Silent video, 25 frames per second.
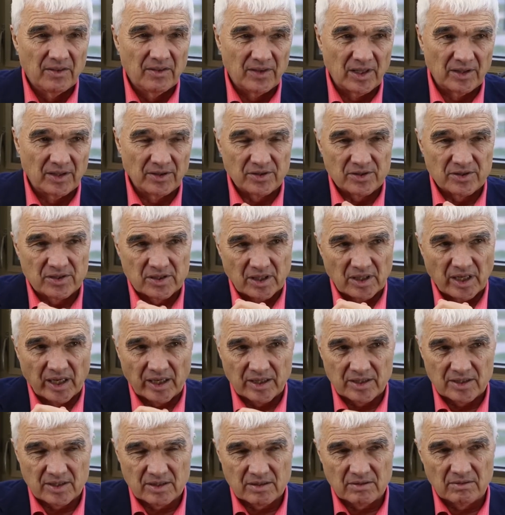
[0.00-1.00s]
Then there's the
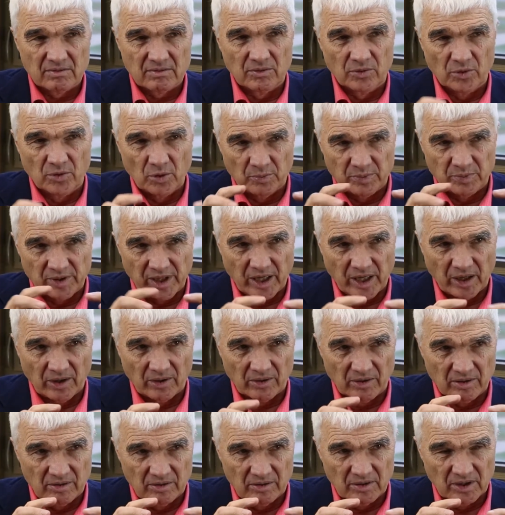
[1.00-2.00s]
next group
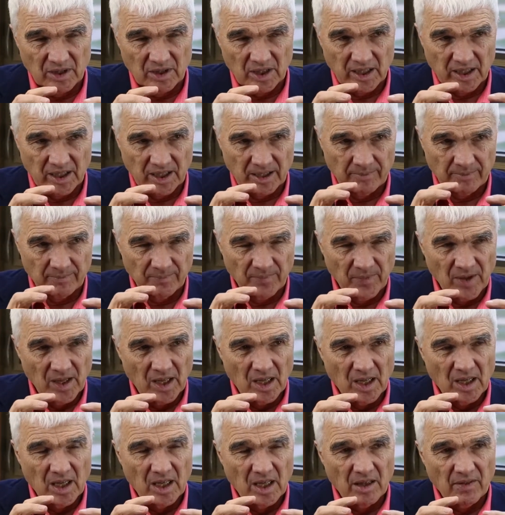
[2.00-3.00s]
down
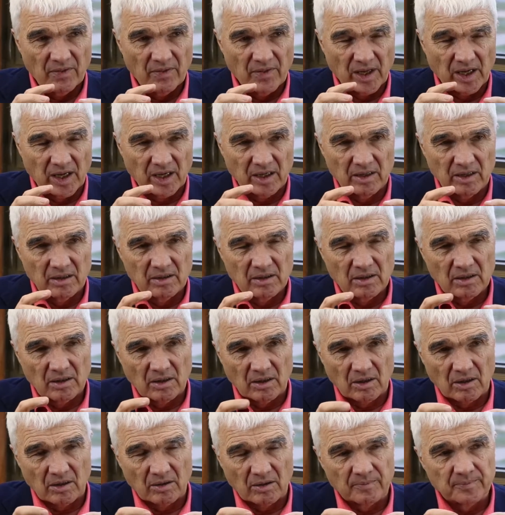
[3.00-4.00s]
that
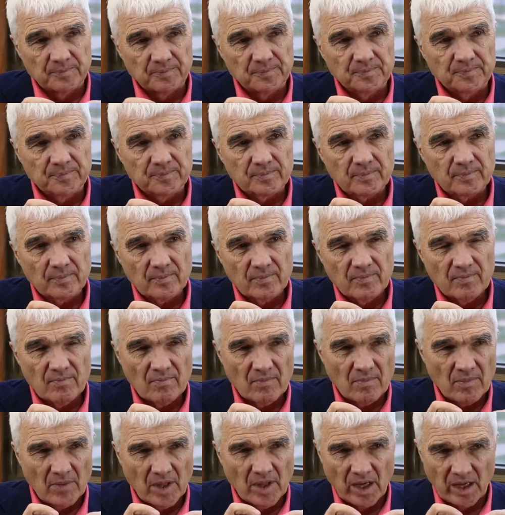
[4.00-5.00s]

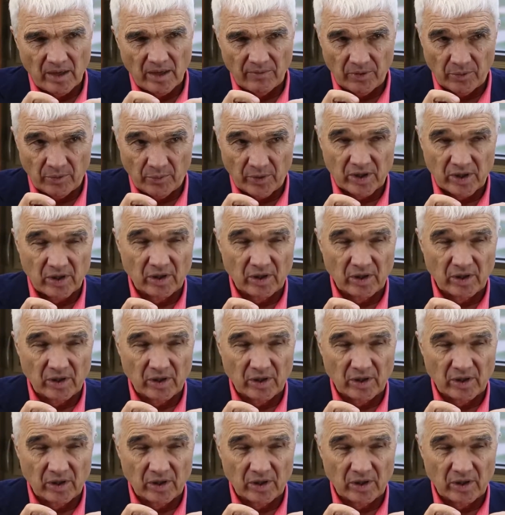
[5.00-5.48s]
have what we